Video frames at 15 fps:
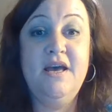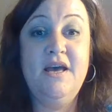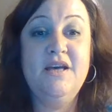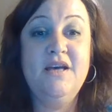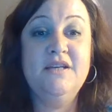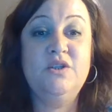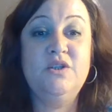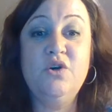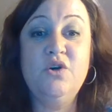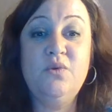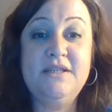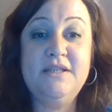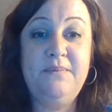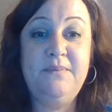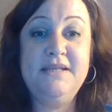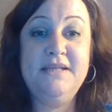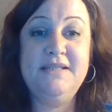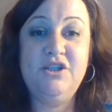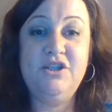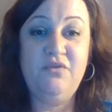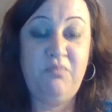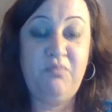certain recipes
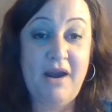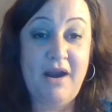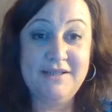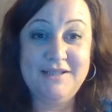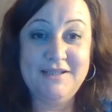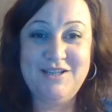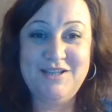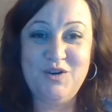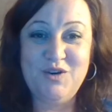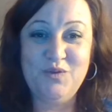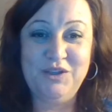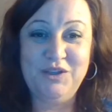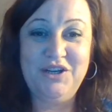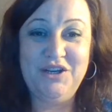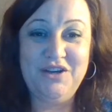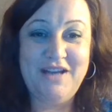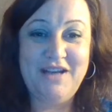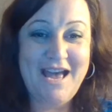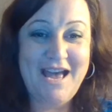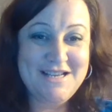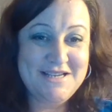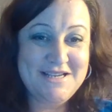that you've practiced and you're really good
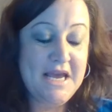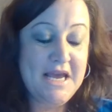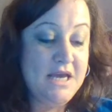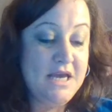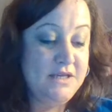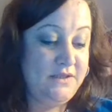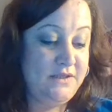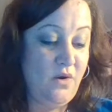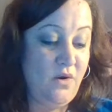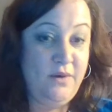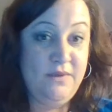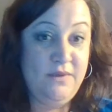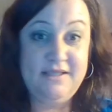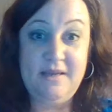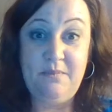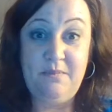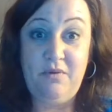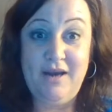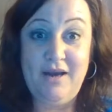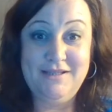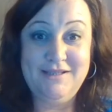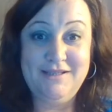at. So I always say
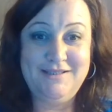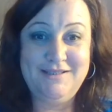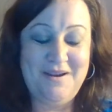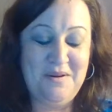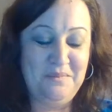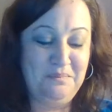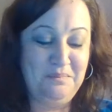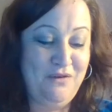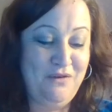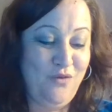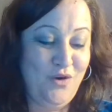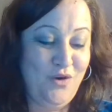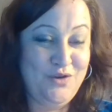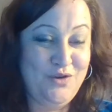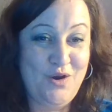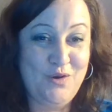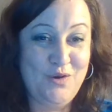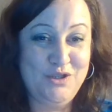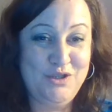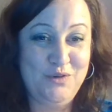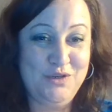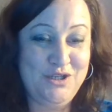practice before you go
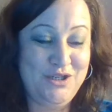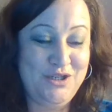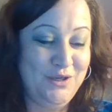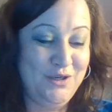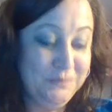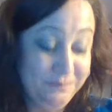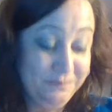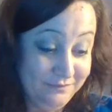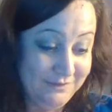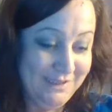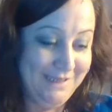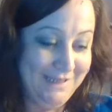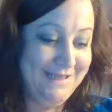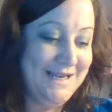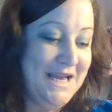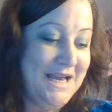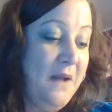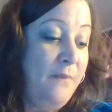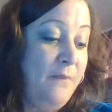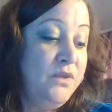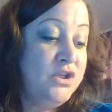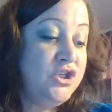to a show.
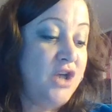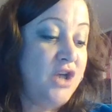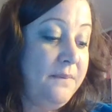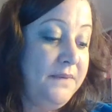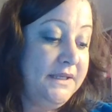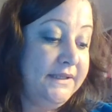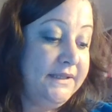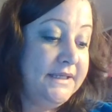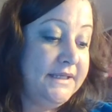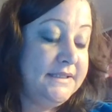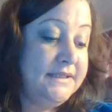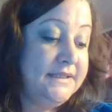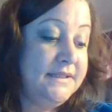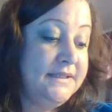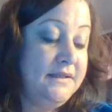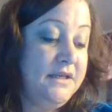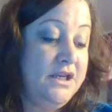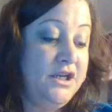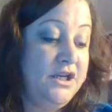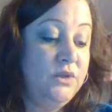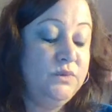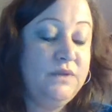Shopping list,
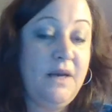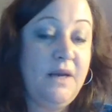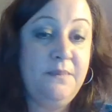up